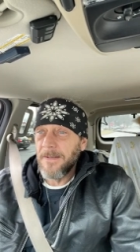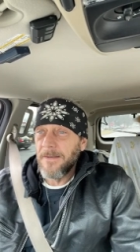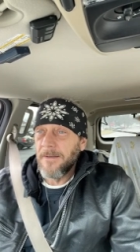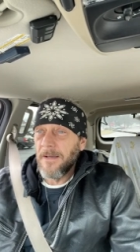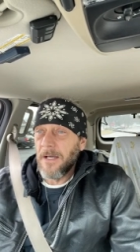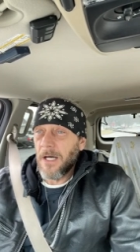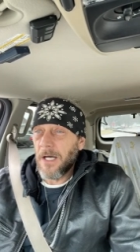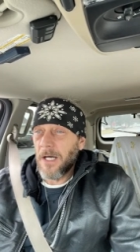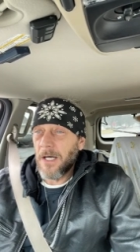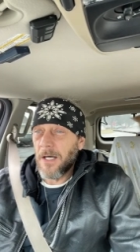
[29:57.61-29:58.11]

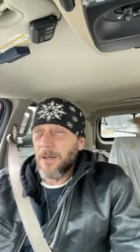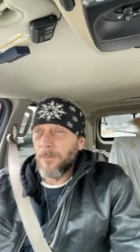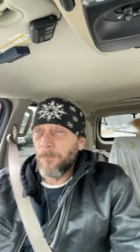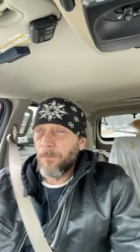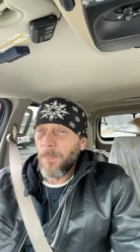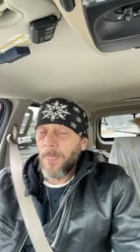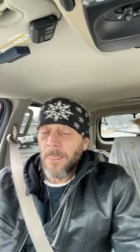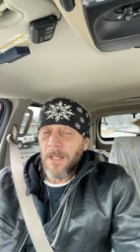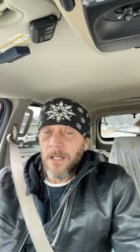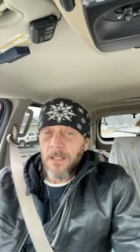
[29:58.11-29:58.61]

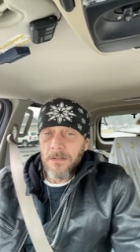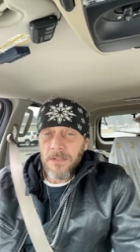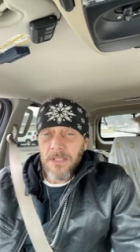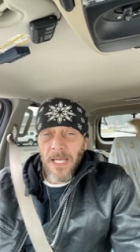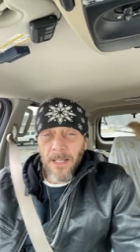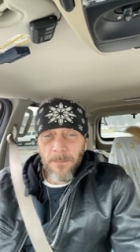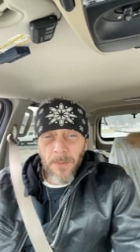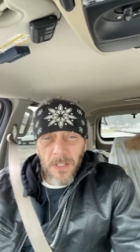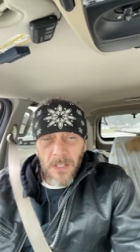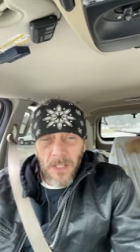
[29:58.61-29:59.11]

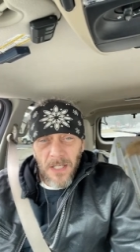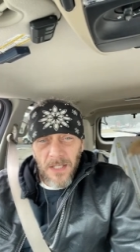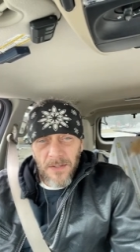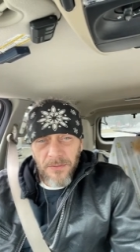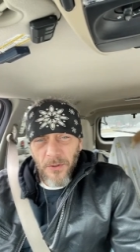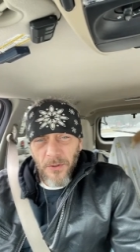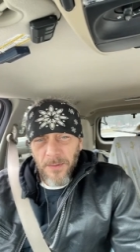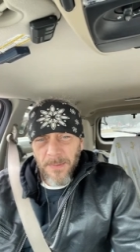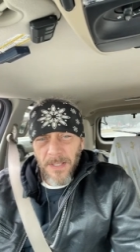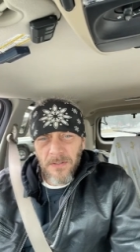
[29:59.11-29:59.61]
Yeah, I thought
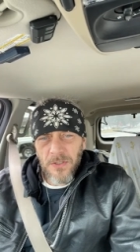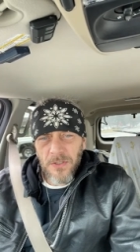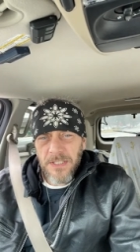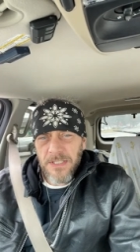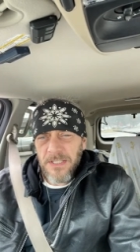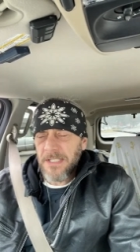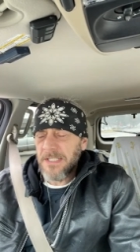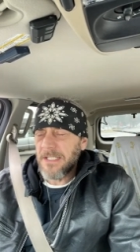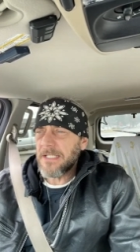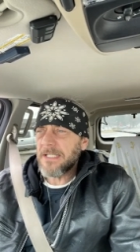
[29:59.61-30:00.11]
about looking
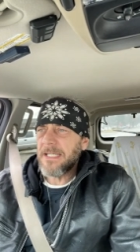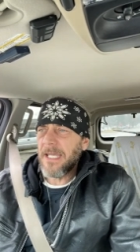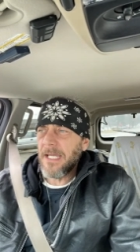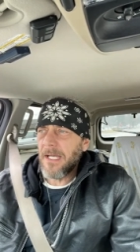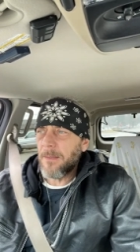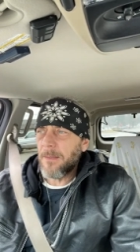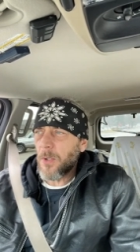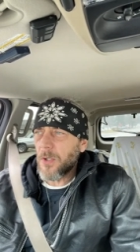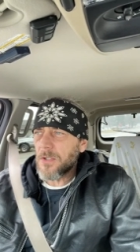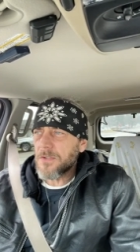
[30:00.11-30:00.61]
into Gab
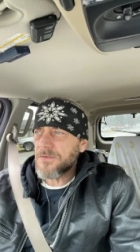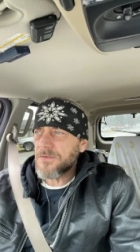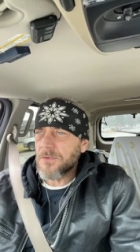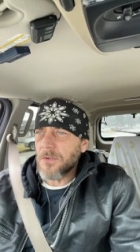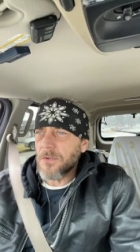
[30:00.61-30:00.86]
also.